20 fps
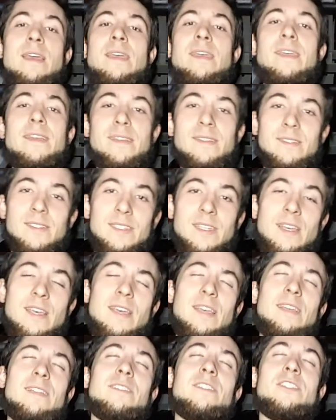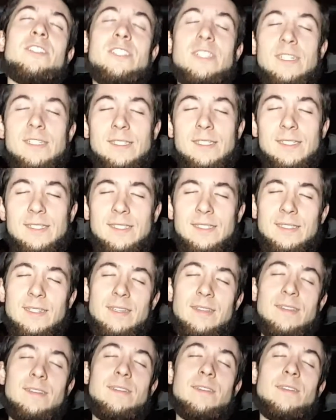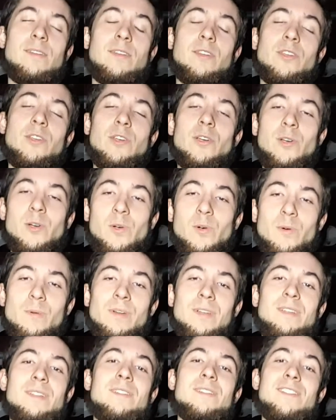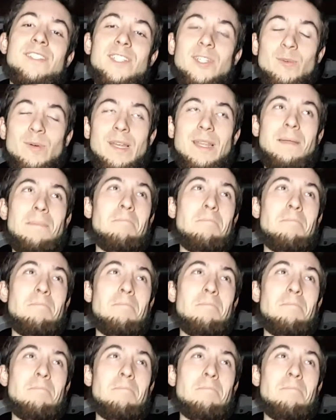is just go do it.